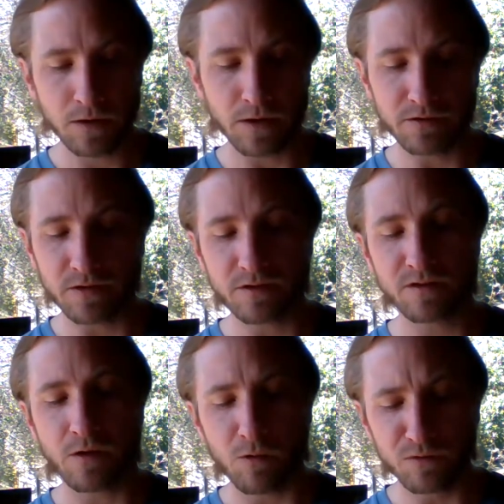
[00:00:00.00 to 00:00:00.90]
and it is
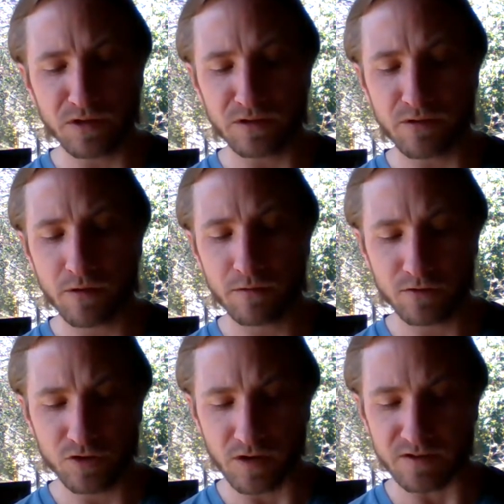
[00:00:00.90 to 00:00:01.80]
only
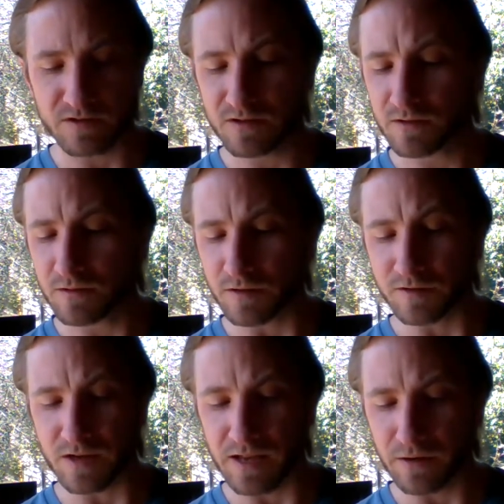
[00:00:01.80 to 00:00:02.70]
just
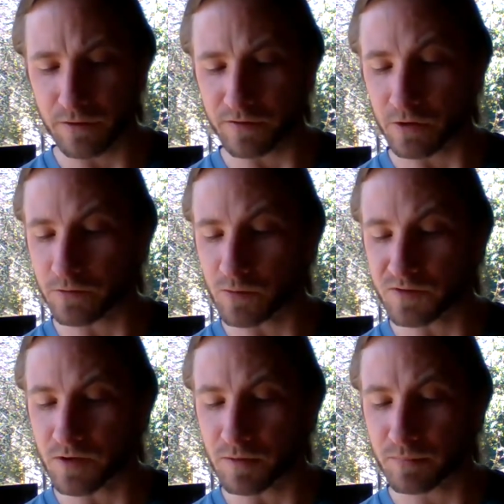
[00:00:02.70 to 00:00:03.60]
that anything that
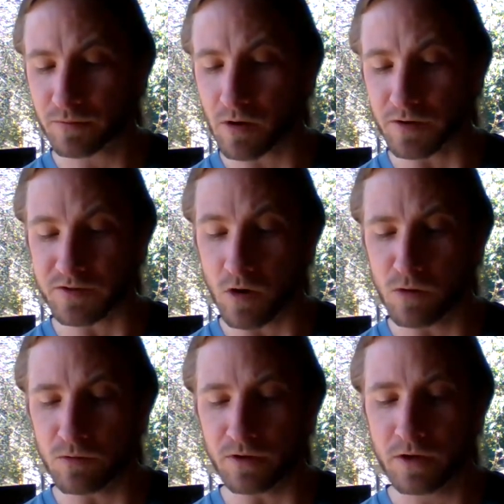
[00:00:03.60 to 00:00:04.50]
grows up on its
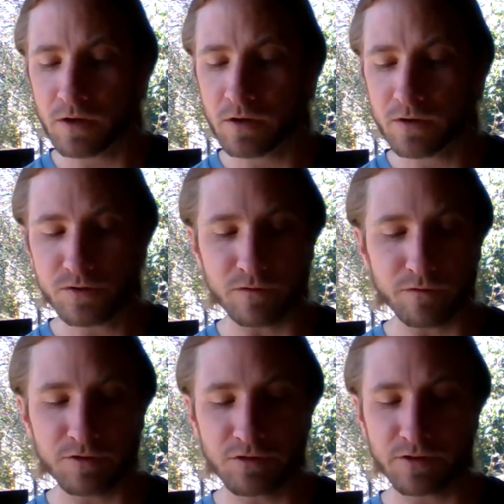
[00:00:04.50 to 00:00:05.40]
own should
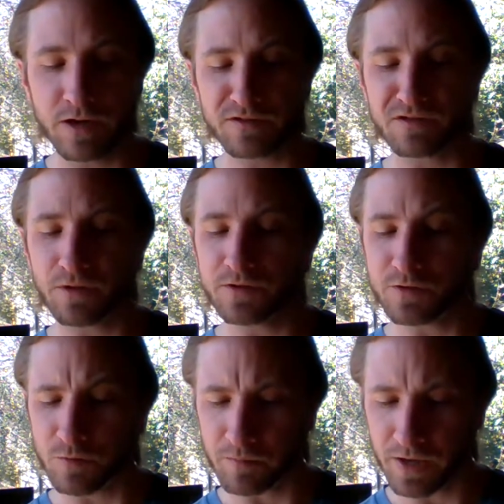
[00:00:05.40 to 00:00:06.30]
feel it has nothing
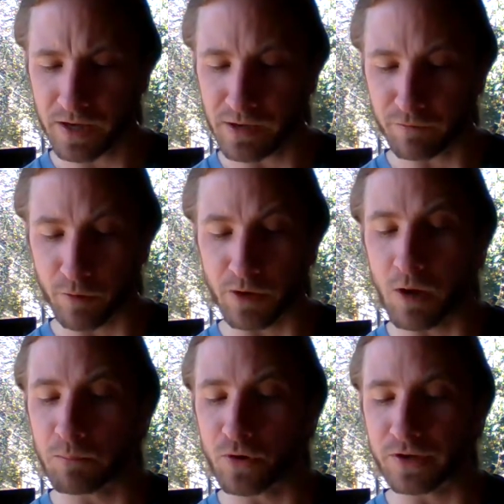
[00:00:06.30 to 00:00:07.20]
to repay for an
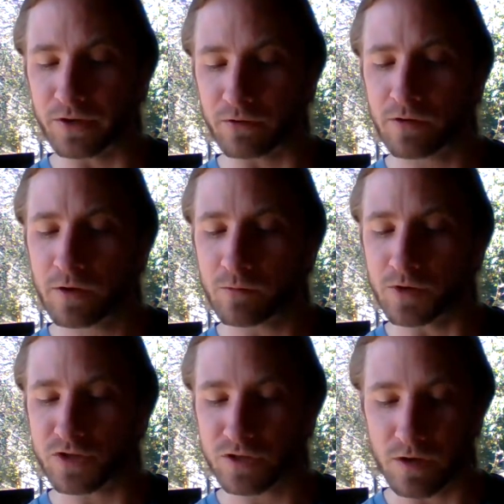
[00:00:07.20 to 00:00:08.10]
upbringing
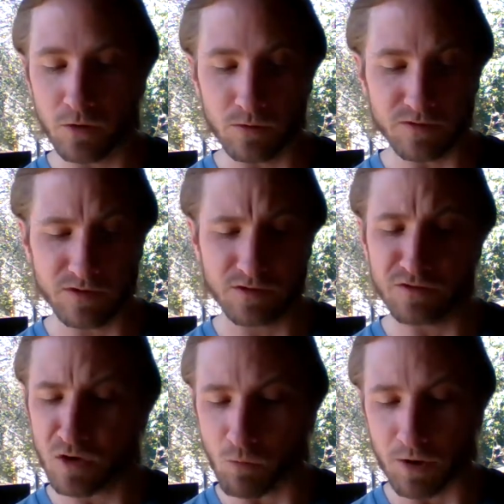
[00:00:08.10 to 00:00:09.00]
which owes to
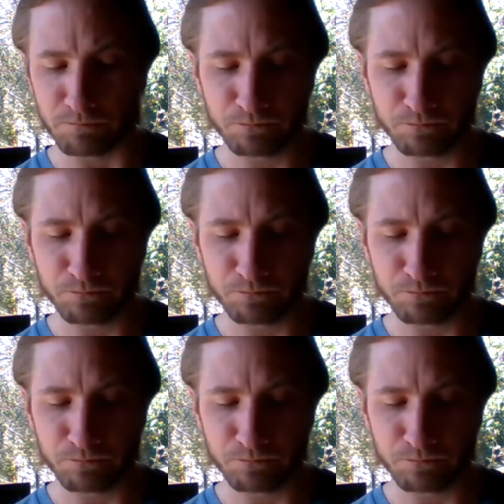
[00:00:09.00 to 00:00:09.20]
no one.